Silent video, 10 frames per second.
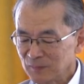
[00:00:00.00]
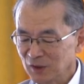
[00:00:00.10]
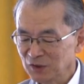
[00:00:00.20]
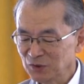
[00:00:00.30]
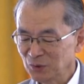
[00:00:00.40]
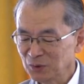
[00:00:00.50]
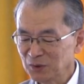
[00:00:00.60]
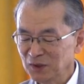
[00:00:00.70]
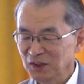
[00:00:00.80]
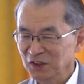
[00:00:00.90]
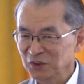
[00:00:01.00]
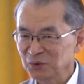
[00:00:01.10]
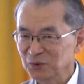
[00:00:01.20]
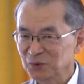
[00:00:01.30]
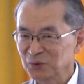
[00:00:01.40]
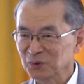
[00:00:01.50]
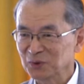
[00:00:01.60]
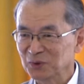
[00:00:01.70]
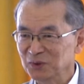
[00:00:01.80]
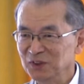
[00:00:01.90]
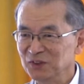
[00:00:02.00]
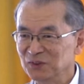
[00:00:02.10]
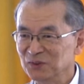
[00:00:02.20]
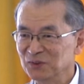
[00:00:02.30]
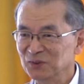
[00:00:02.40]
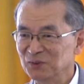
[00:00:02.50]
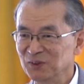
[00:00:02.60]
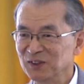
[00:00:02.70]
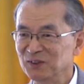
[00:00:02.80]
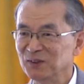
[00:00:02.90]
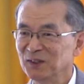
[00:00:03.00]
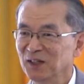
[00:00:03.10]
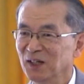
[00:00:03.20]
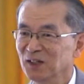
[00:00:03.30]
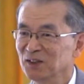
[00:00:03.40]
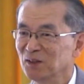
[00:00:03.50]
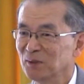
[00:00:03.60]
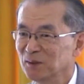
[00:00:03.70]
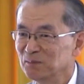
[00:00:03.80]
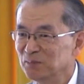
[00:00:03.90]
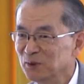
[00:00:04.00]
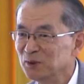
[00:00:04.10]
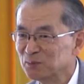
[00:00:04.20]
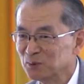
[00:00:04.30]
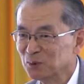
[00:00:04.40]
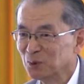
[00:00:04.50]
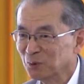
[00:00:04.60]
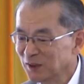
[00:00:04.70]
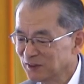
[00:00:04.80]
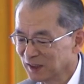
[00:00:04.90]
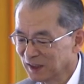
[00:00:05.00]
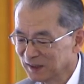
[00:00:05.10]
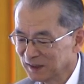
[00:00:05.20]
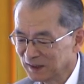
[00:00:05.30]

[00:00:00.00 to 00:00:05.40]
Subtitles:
So you need to read divine principle once again,